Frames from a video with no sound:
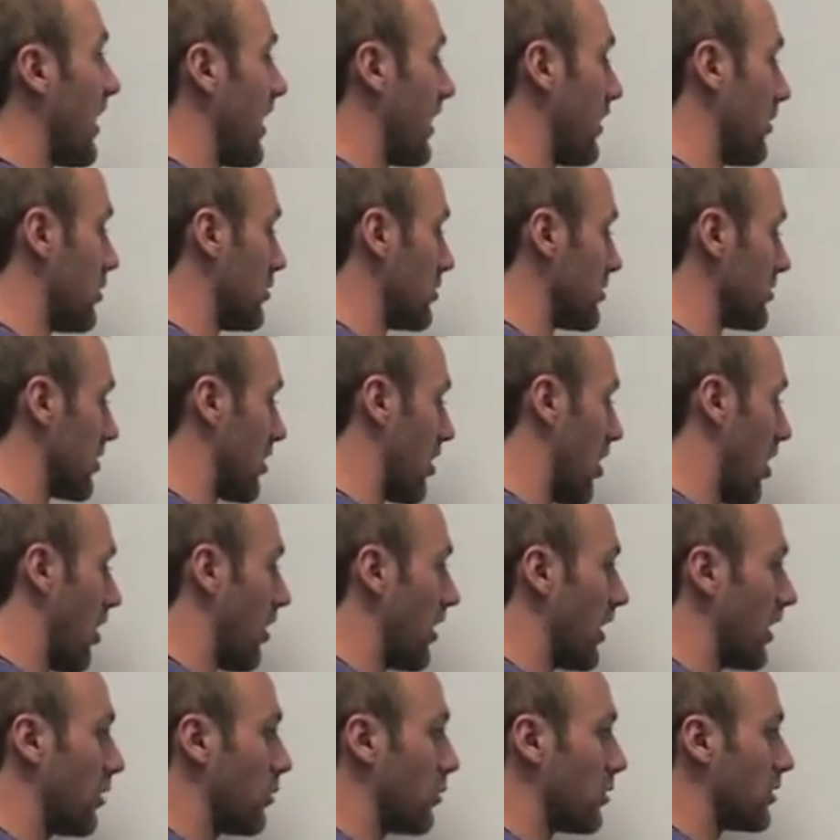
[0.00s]
angles
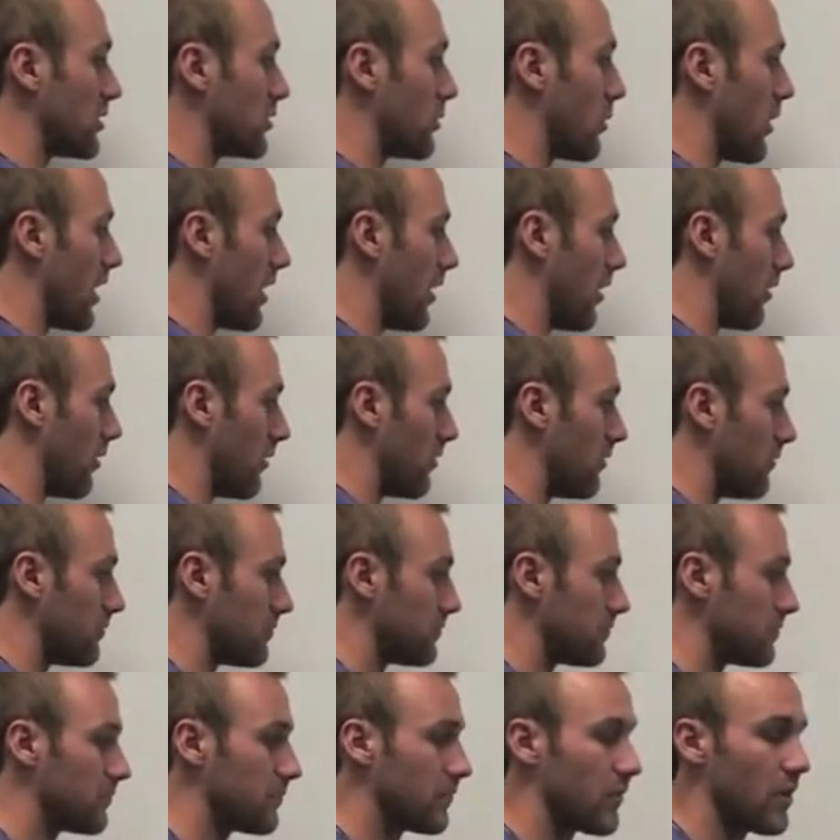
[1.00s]
are equal as well,
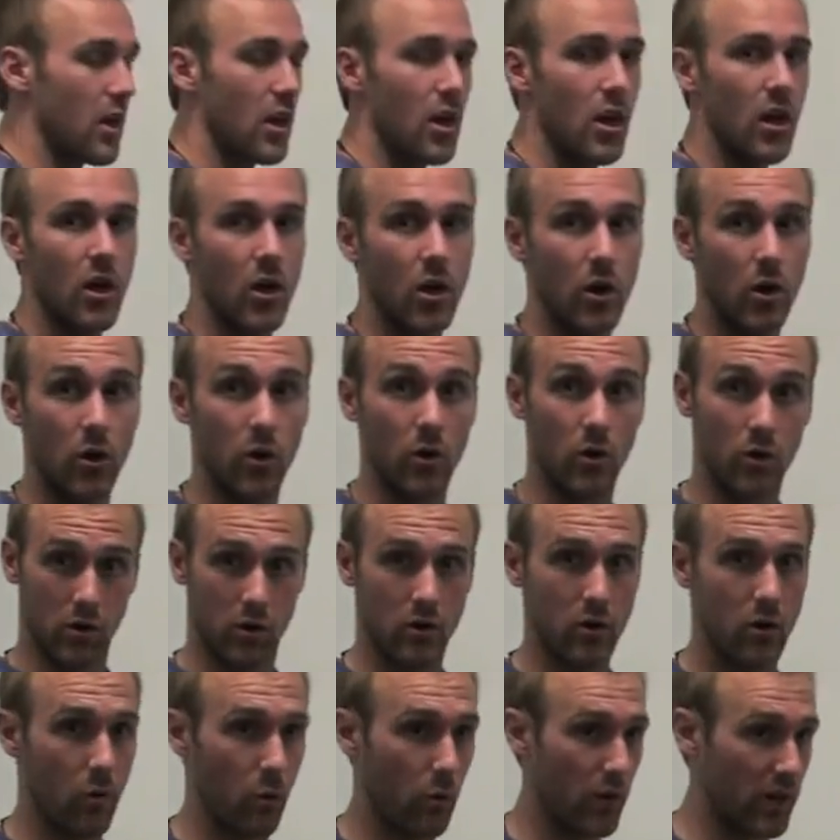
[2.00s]

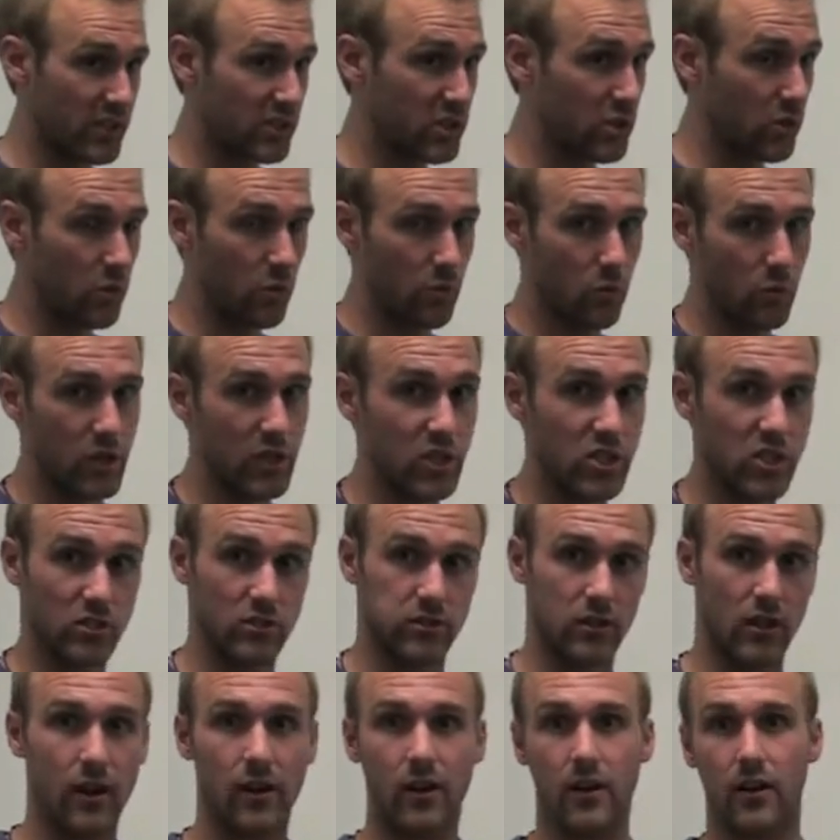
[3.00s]
which we
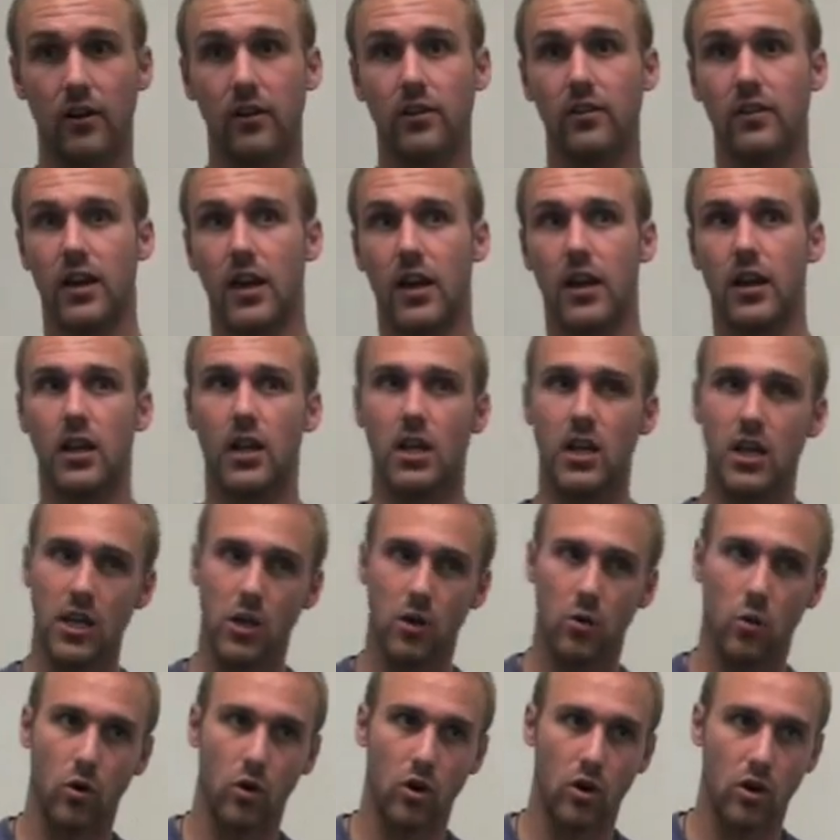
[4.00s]
just learned that
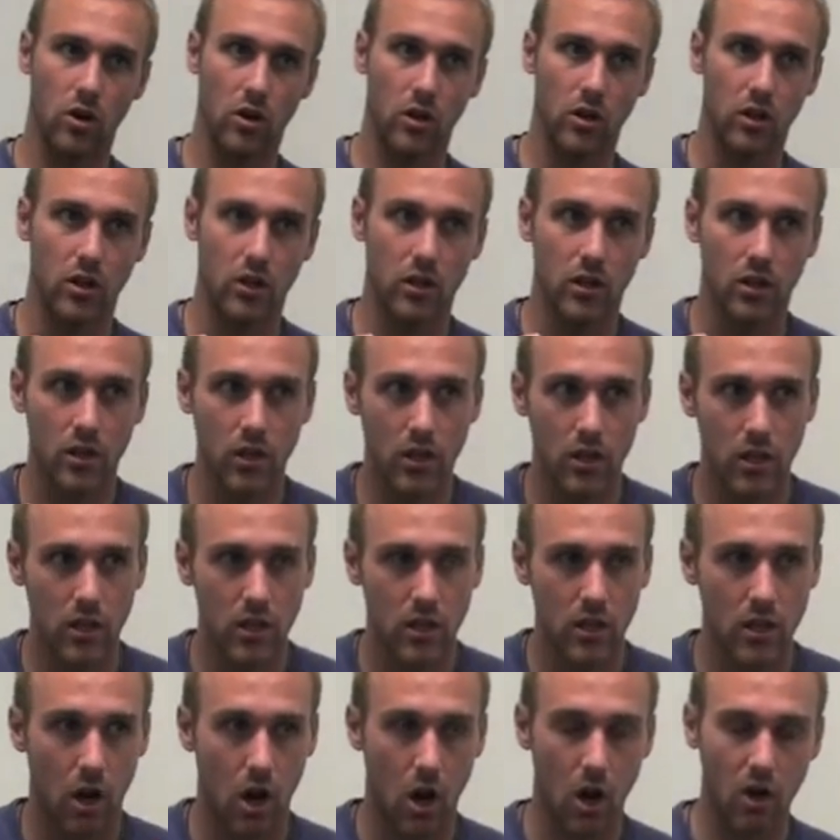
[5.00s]
equal,
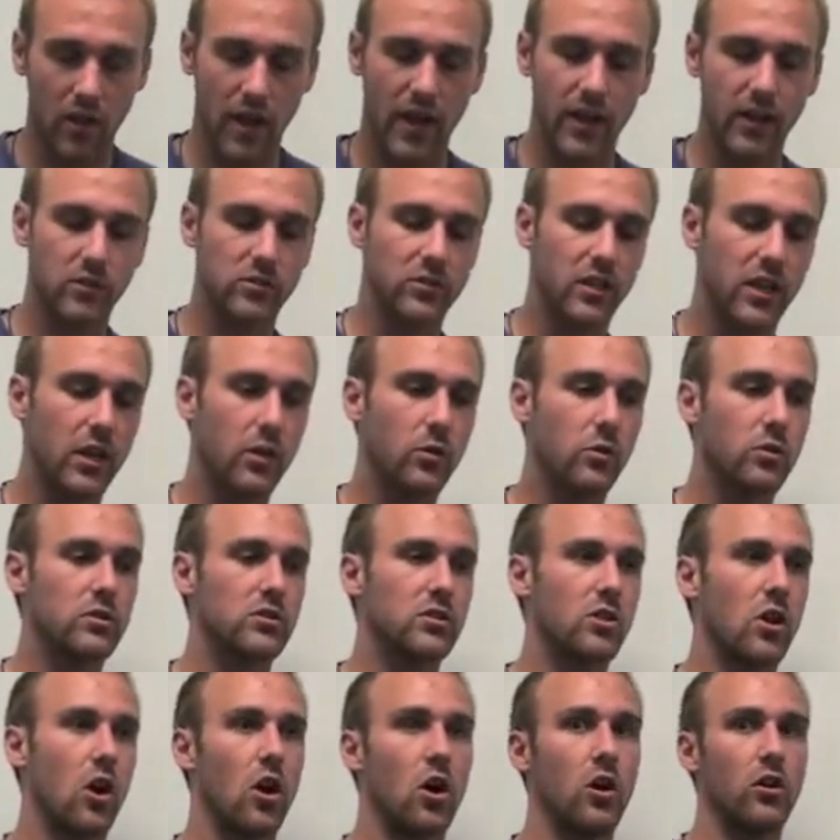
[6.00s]
all the angles equal
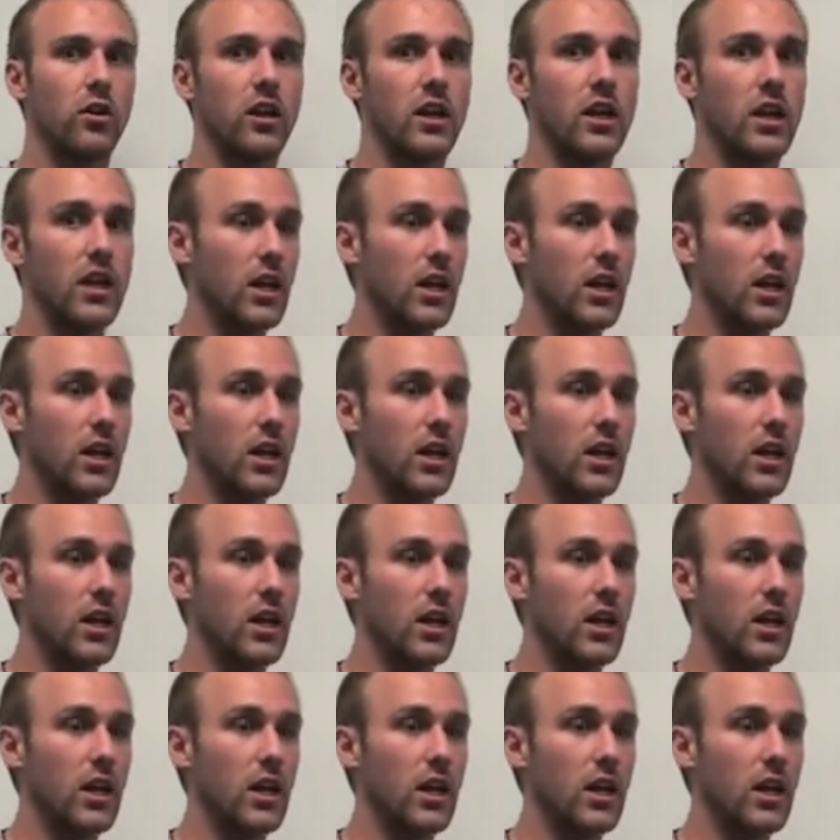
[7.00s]
is called